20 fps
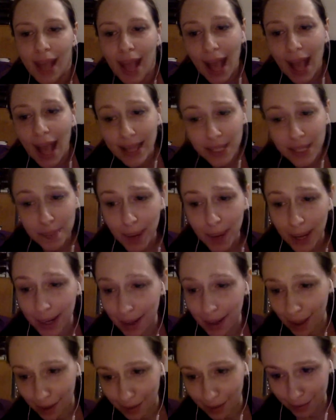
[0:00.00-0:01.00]
Ellie, my
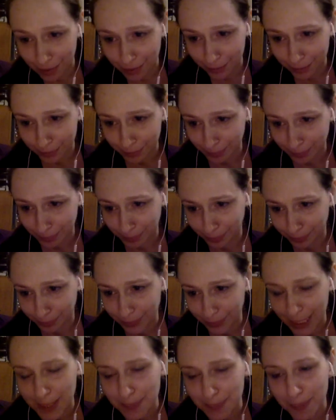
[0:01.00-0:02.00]
love,
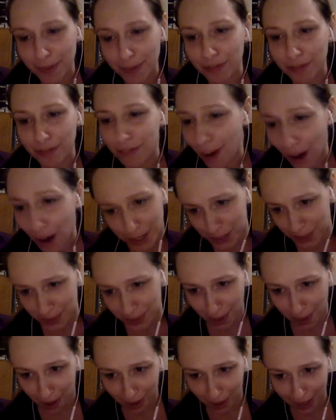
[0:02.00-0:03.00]
it's been far
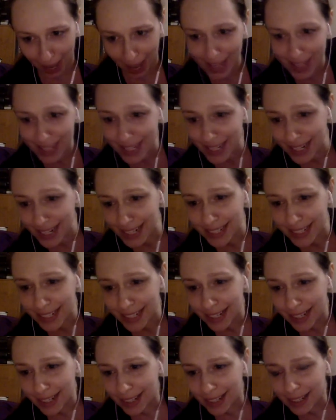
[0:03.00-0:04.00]
too long, hasn't it?
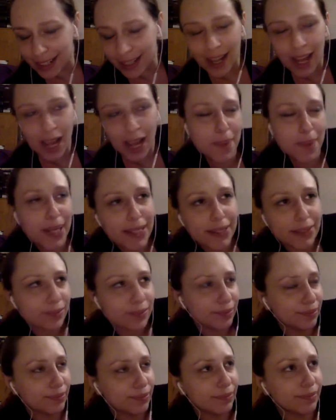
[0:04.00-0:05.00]
I
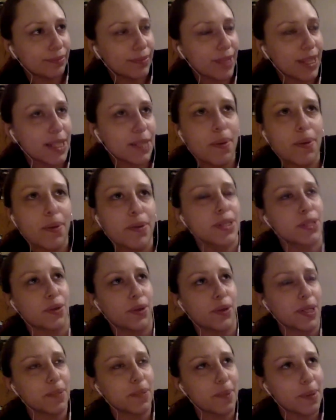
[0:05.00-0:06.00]
mean, I suppose
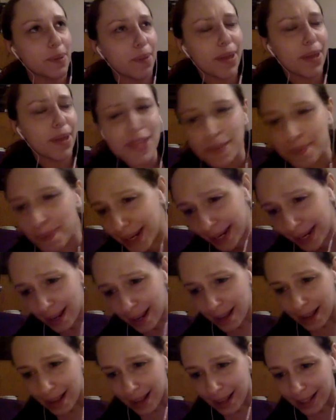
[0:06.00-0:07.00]
it's only been months, but
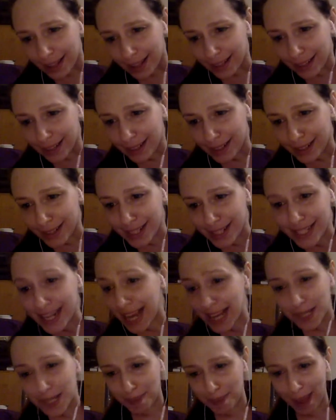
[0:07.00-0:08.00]
the
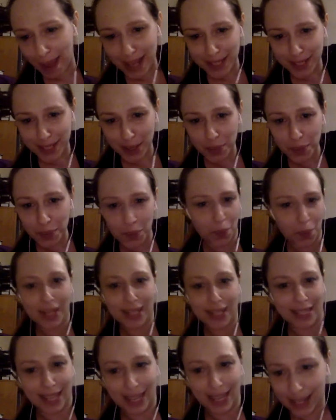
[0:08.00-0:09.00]
days pass so
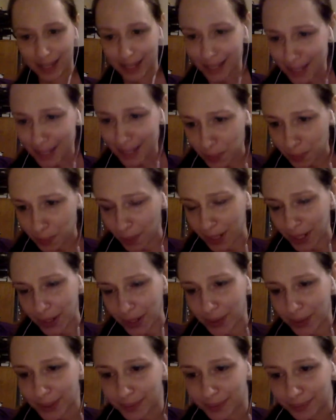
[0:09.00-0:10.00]
quickly when
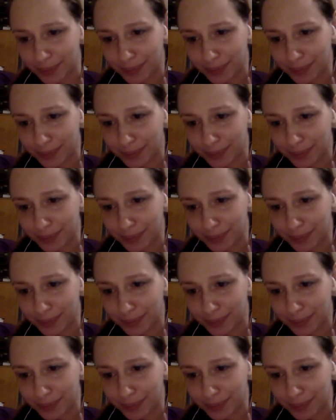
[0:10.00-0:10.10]
you're